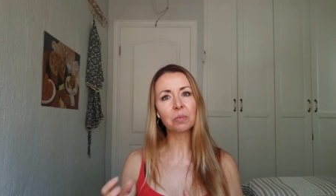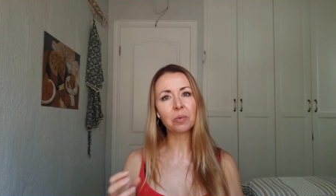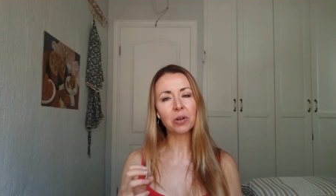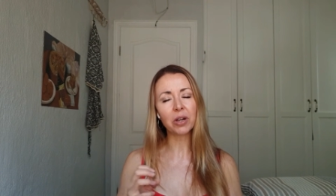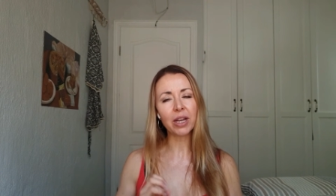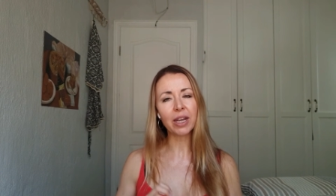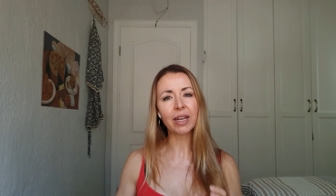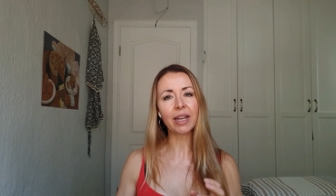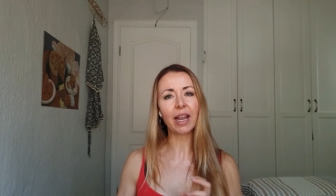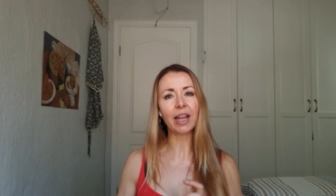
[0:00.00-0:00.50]

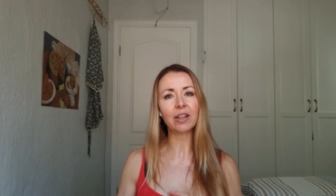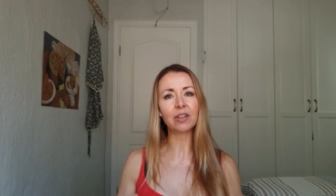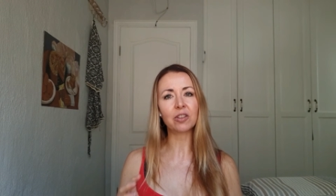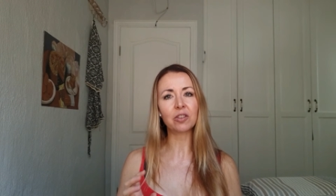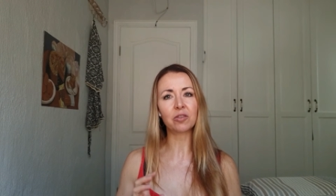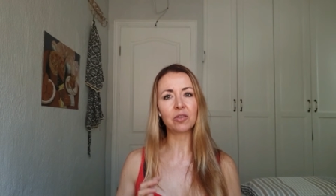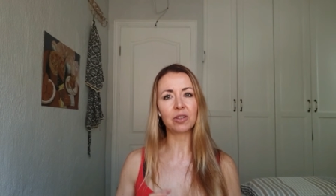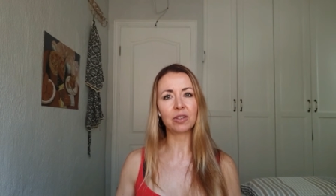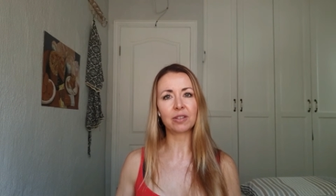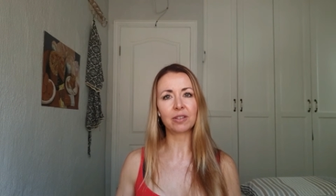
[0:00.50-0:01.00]

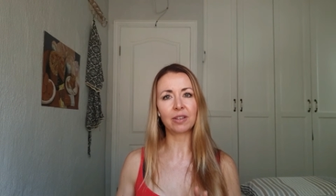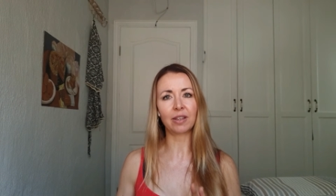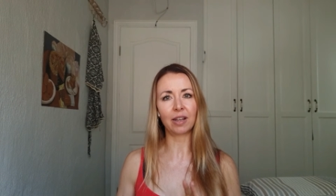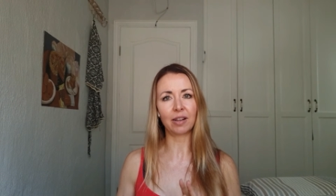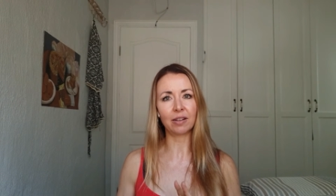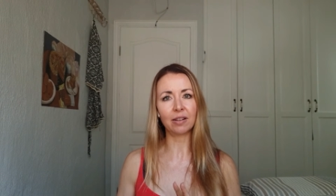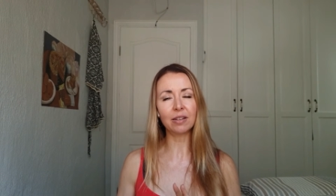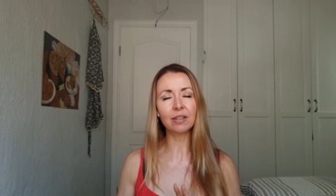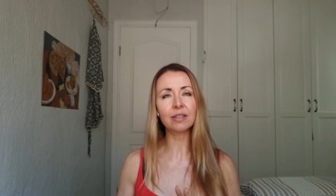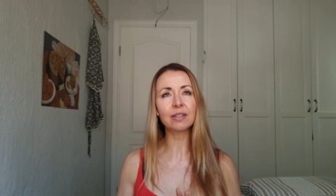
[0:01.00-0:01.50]
precancerous
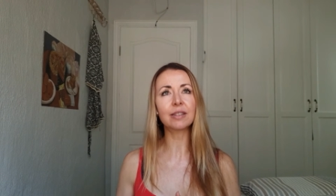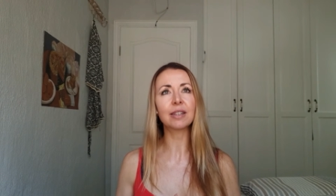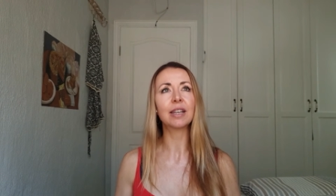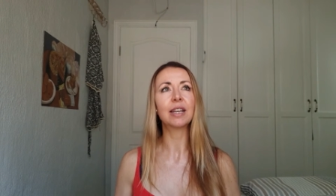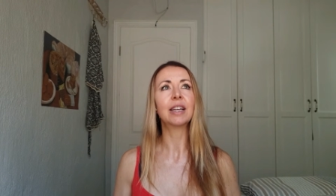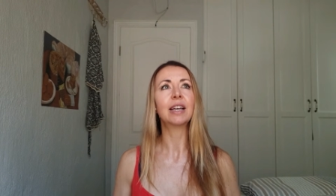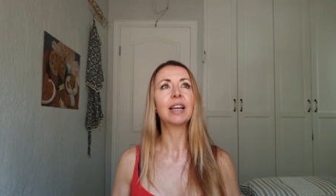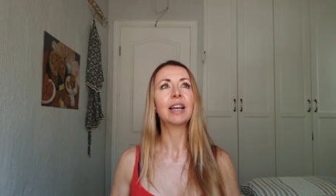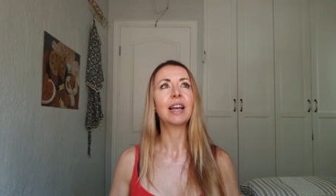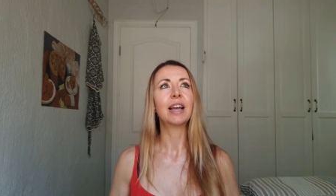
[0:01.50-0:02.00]
cells,
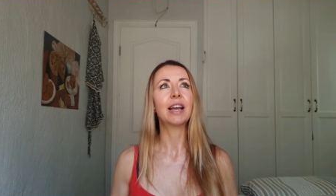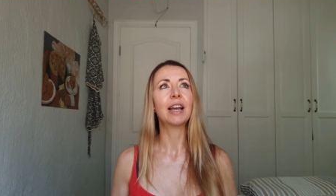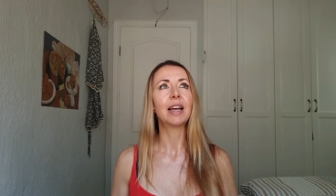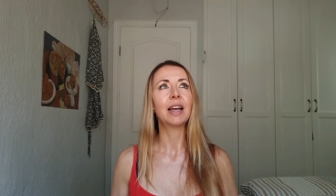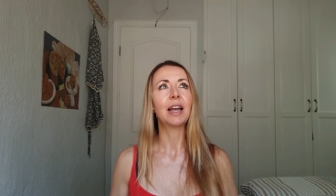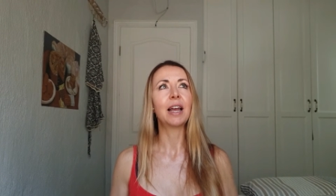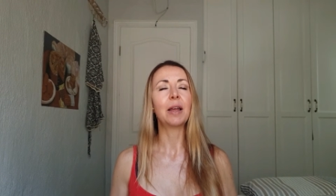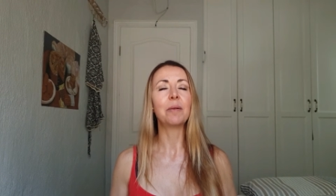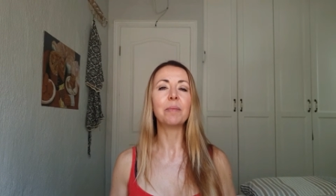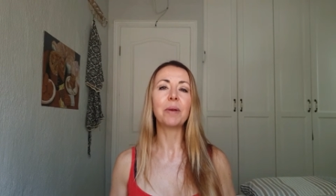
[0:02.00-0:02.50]

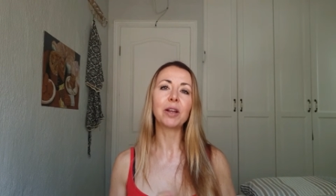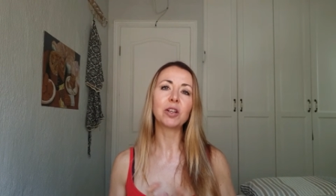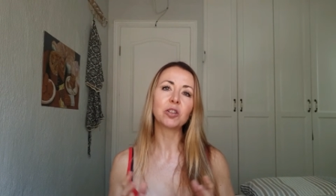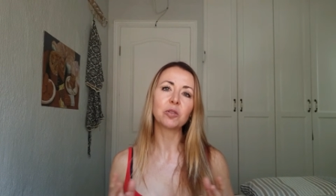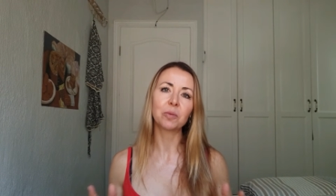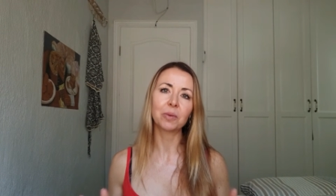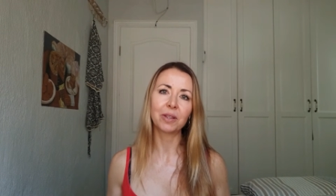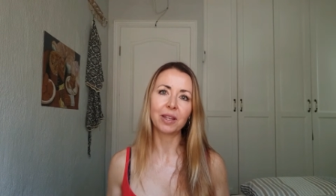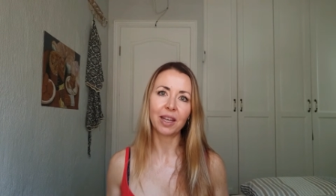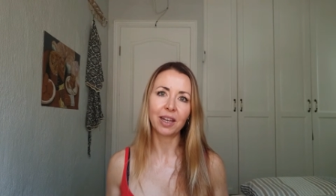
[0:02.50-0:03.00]

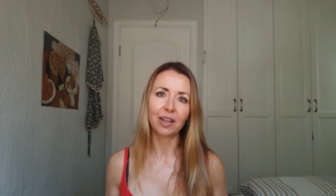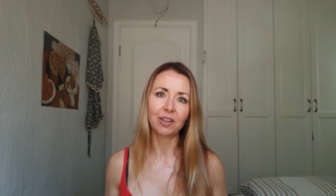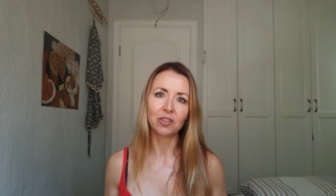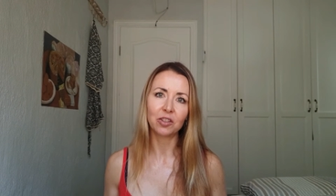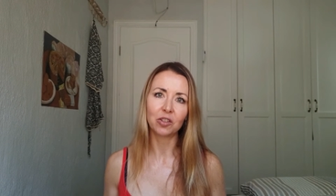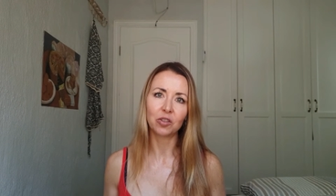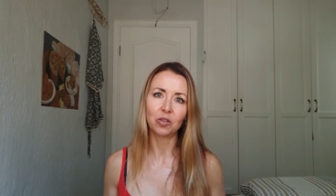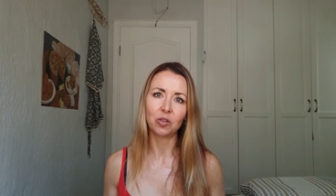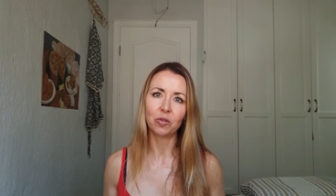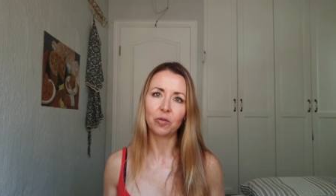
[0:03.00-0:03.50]
imagine what they can
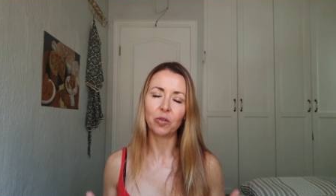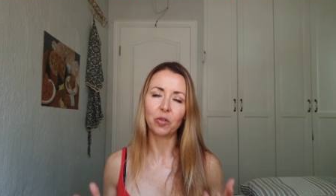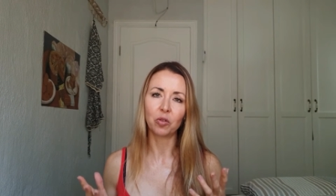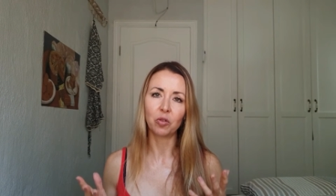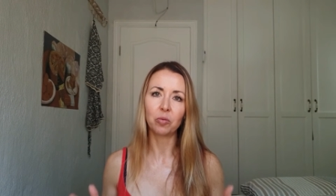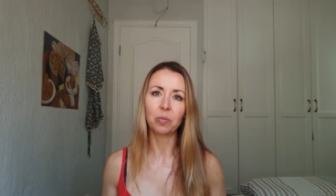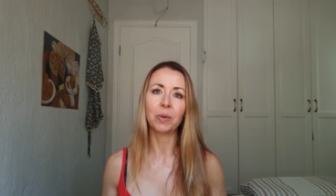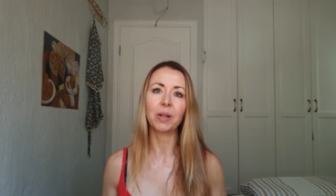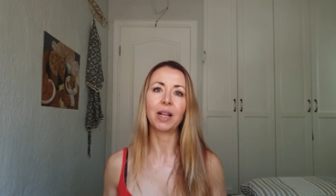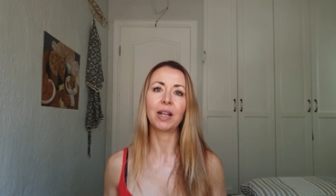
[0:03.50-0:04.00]
just do for
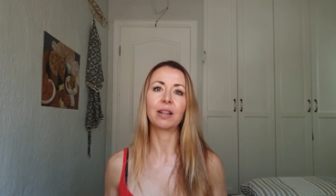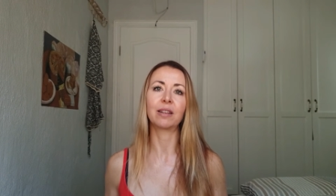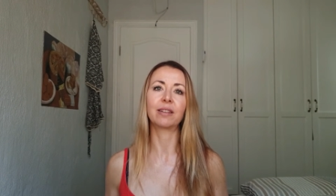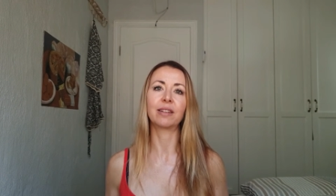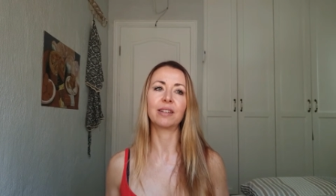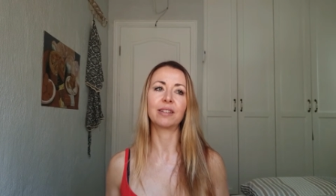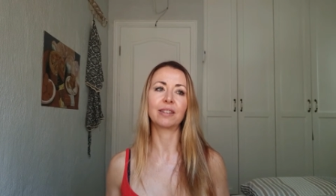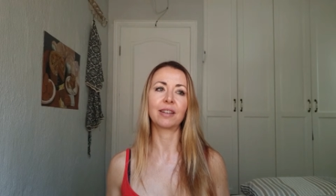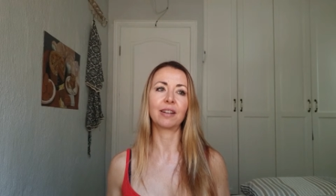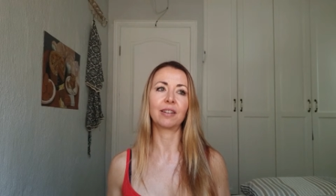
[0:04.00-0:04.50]
normal healthy
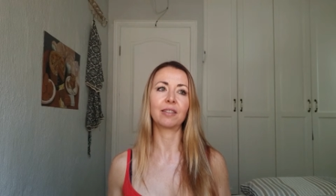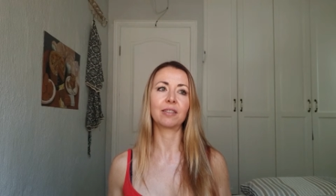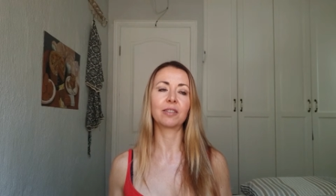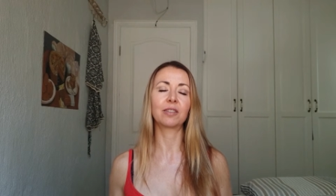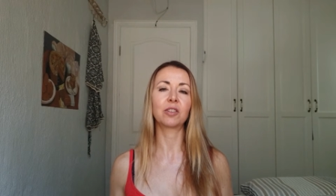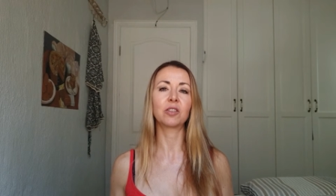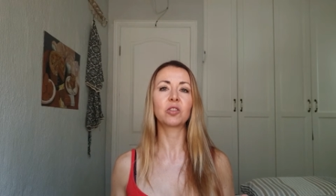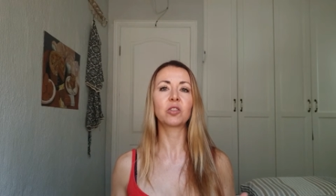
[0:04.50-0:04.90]
cells.